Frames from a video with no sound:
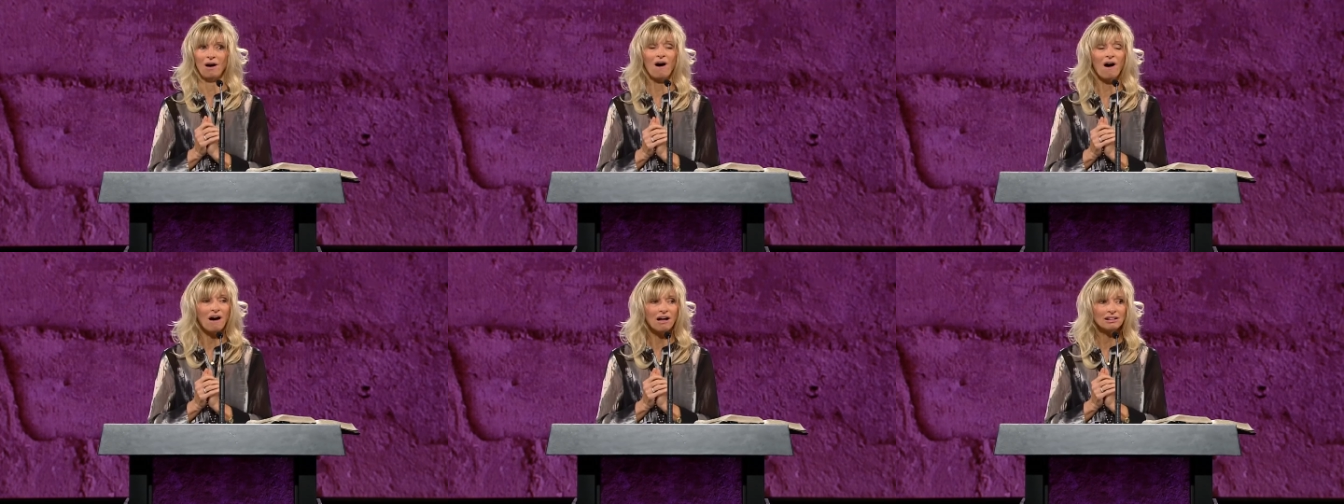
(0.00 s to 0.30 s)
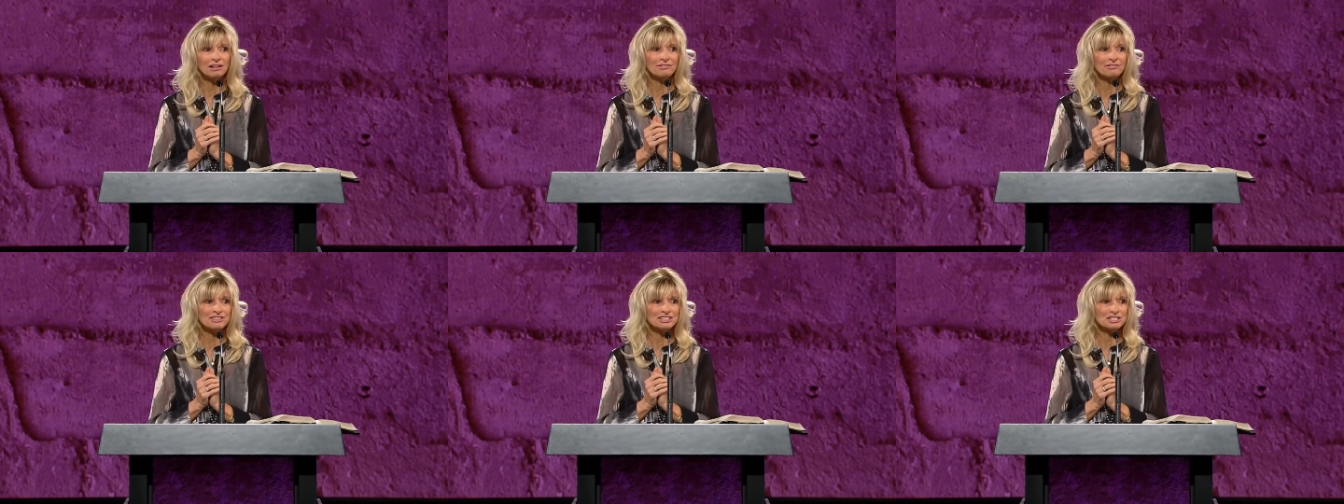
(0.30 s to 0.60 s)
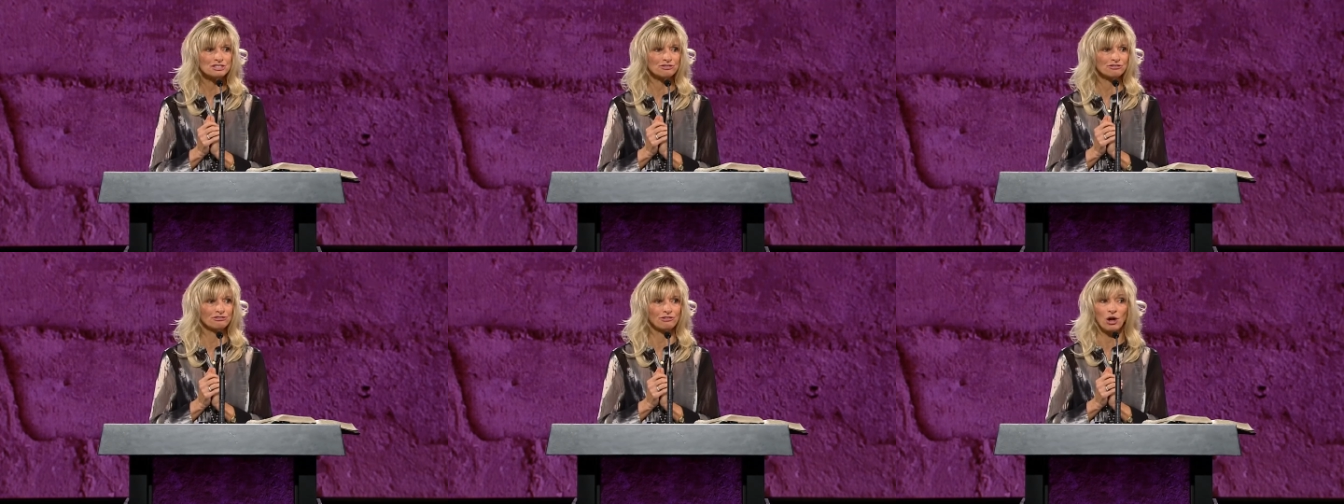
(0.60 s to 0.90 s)
all of
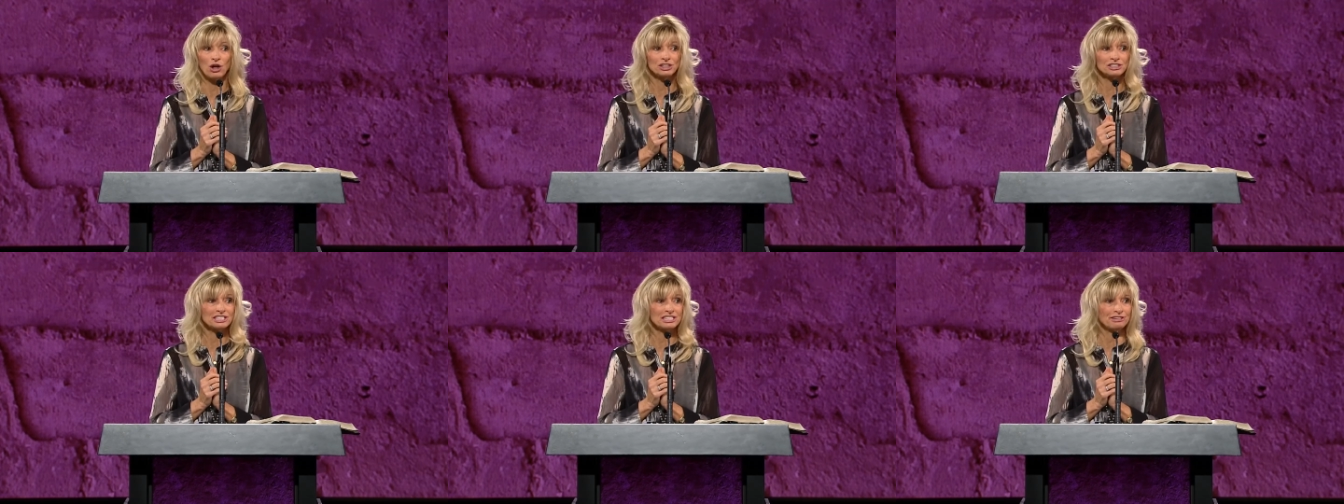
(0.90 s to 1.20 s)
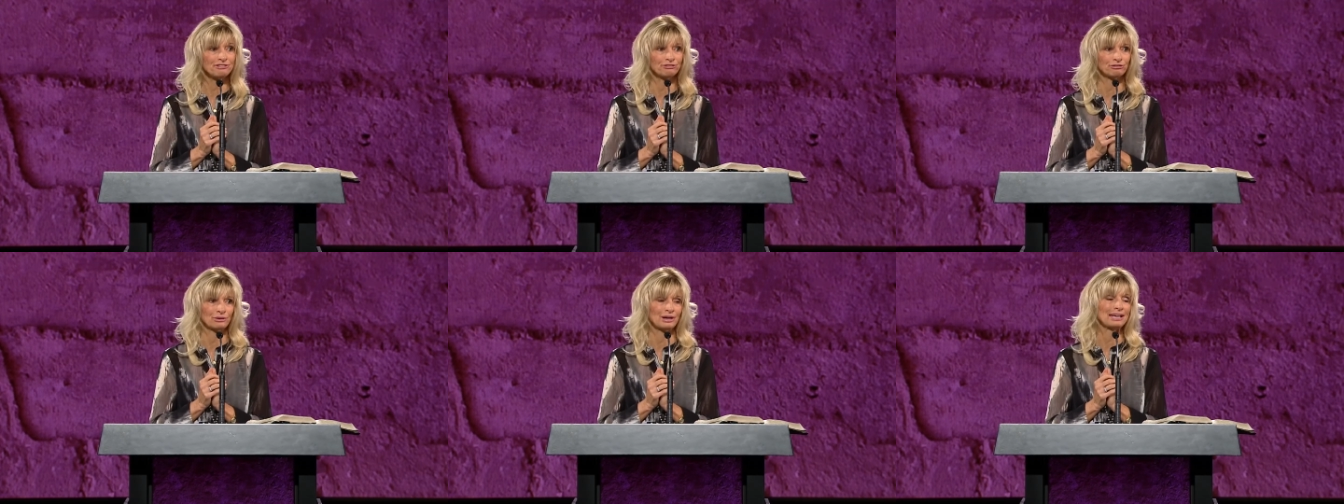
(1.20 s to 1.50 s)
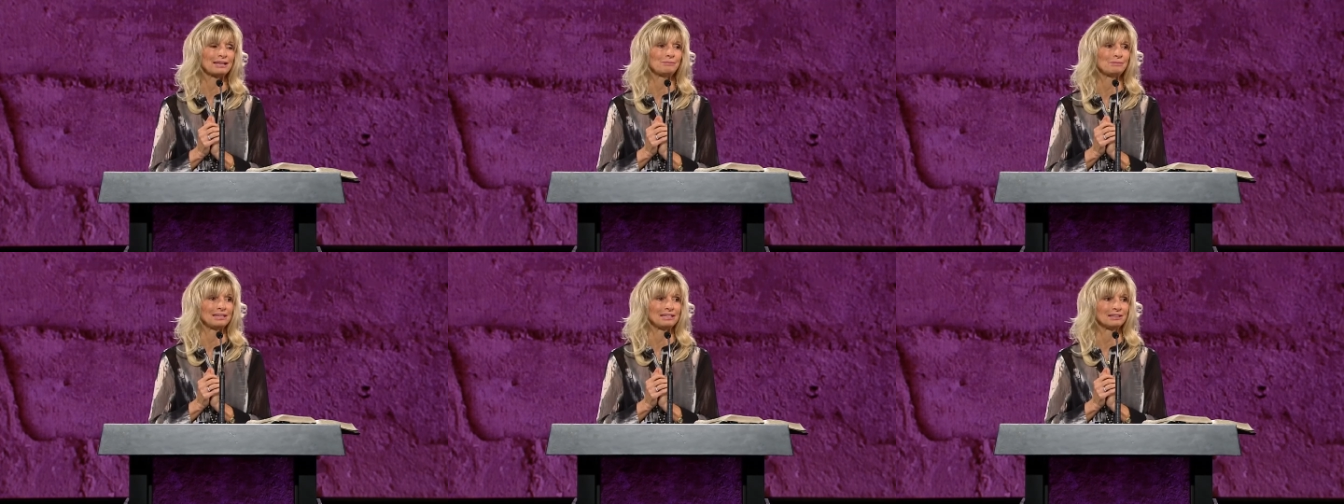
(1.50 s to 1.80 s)
this faulty
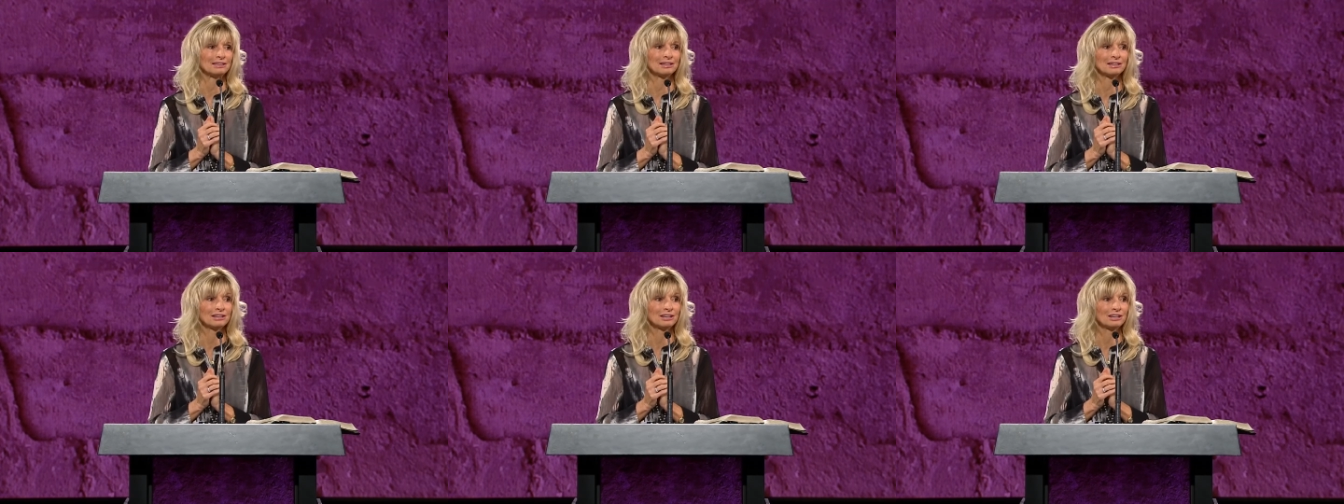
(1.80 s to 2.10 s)
framing